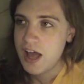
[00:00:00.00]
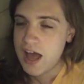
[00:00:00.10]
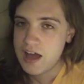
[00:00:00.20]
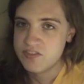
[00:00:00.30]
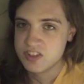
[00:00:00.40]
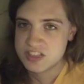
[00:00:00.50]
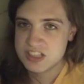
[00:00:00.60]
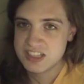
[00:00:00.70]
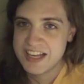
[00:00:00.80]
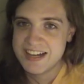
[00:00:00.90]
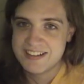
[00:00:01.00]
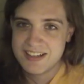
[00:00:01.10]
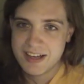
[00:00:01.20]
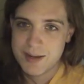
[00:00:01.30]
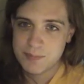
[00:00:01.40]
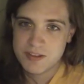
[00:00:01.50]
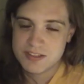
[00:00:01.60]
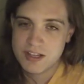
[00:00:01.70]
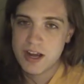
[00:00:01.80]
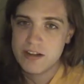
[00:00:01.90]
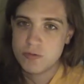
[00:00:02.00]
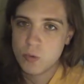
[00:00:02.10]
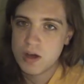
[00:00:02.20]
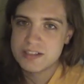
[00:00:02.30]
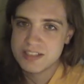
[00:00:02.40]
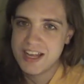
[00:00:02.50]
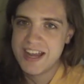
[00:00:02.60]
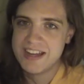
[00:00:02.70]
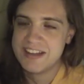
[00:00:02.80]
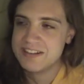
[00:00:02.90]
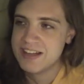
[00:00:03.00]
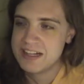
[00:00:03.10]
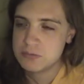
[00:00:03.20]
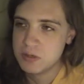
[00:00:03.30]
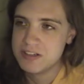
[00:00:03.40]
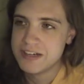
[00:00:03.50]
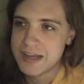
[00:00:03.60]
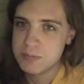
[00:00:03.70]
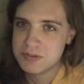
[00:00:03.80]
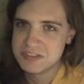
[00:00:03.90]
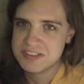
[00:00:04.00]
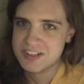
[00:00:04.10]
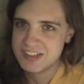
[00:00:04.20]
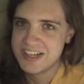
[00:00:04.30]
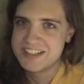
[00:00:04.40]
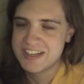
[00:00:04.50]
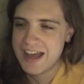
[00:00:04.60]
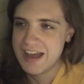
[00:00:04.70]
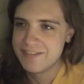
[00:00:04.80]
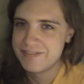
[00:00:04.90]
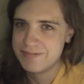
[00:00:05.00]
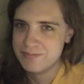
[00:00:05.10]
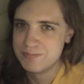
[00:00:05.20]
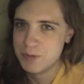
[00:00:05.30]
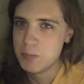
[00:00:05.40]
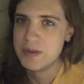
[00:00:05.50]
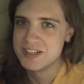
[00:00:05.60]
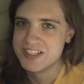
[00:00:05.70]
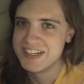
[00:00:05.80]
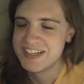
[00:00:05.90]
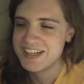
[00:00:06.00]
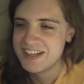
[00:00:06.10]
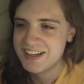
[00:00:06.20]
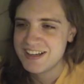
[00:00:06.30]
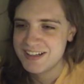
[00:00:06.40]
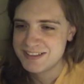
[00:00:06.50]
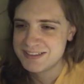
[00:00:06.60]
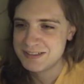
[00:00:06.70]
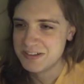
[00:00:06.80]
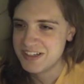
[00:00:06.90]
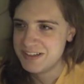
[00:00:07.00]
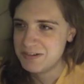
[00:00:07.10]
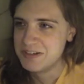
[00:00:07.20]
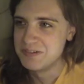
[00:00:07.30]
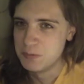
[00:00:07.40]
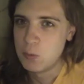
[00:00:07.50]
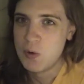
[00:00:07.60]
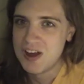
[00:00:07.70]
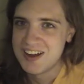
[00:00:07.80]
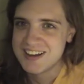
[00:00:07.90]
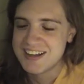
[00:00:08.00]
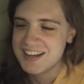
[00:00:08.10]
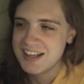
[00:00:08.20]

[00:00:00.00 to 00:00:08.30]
a slit up the side of one leg, and that's what enables your legs to have mobility so that you can walk.